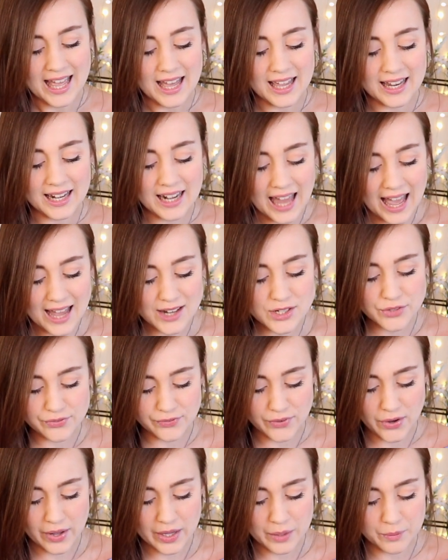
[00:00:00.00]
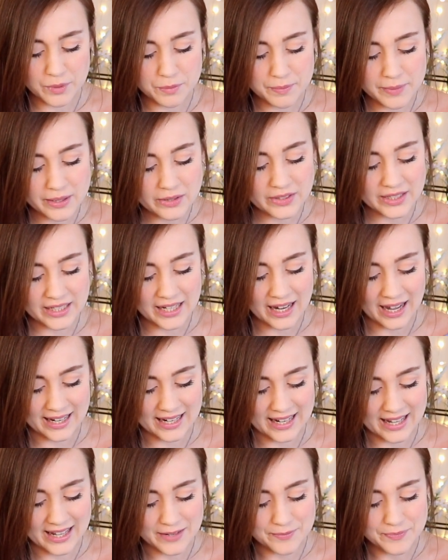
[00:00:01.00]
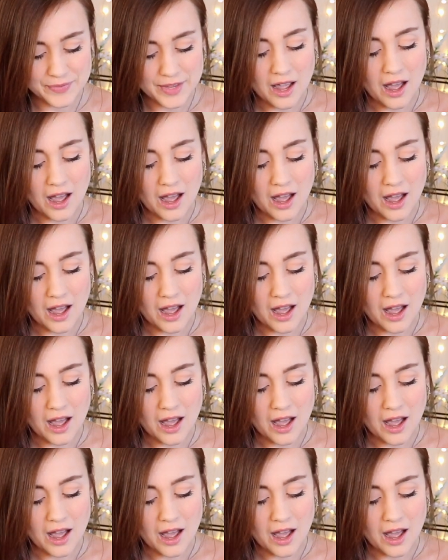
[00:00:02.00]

a land flowing with milk and honey.